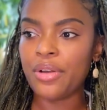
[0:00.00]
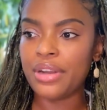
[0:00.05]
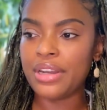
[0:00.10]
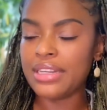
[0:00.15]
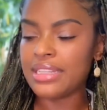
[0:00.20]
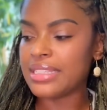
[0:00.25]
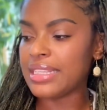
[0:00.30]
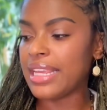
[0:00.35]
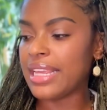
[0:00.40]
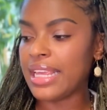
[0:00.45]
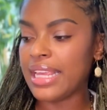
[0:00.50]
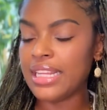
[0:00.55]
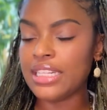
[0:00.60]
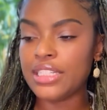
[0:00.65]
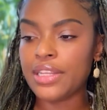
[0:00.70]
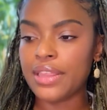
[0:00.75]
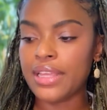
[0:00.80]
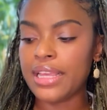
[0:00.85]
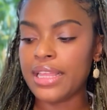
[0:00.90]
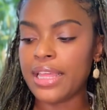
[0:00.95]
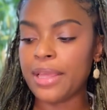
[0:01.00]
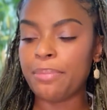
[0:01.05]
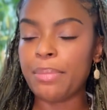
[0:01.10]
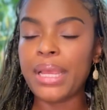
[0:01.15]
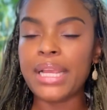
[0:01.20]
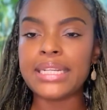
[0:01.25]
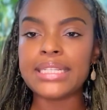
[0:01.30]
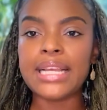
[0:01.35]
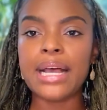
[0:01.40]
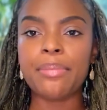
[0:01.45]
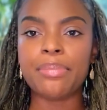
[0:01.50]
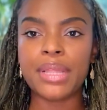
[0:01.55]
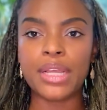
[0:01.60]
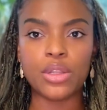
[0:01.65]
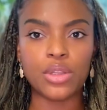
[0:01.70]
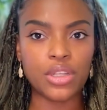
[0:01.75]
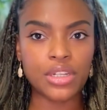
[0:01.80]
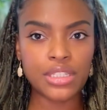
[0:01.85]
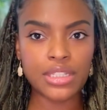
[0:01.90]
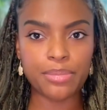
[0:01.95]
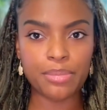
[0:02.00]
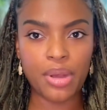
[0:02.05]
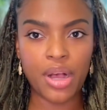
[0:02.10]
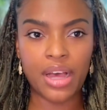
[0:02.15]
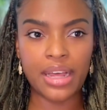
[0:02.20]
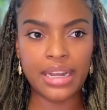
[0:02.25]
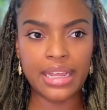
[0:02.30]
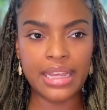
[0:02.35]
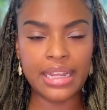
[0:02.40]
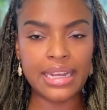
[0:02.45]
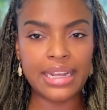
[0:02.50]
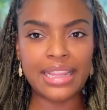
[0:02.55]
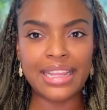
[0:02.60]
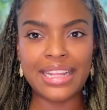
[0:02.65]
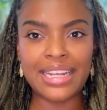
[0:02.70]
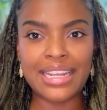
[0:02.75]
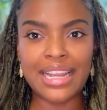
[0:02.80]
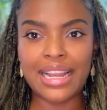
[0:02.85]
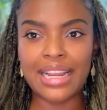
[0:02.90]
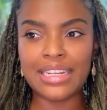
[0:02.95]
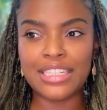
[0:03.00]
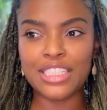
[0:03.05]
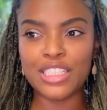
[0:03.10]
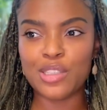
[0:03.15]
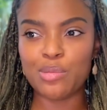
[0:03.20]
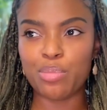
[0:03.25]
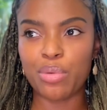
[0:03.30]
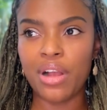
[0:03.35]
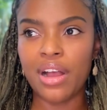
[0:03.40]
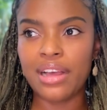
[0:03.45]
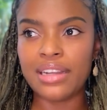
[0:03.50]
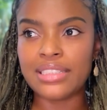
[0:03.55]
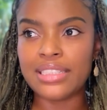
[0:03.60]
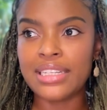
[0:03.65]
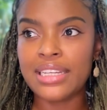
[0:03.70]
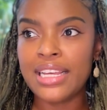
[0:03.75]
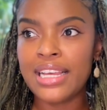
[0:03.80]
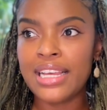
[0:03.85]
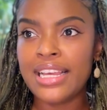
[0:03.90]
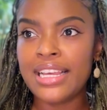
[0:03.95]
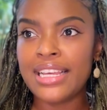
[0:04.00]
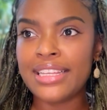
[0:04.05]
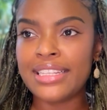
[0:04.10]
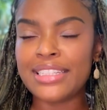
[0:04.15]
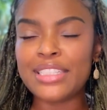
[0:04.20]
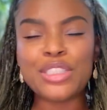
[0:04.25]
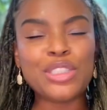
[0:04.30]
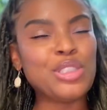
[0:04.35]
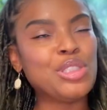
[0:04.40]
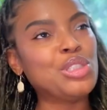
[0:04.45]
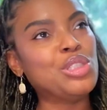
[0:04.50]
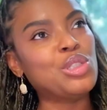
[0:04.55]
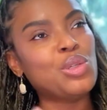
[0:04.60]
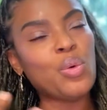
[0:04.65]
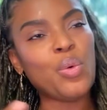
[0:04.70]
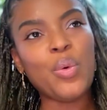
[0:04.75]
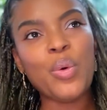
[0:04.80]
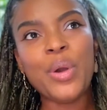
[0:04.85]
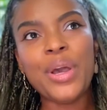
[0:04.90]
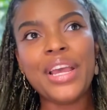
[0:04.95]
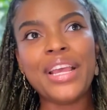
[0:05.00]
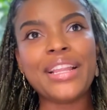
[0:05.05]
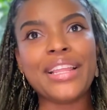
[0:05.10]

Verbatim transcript: and it's like each thing thing they picked up, they looked upon it and, and it just brought this joy.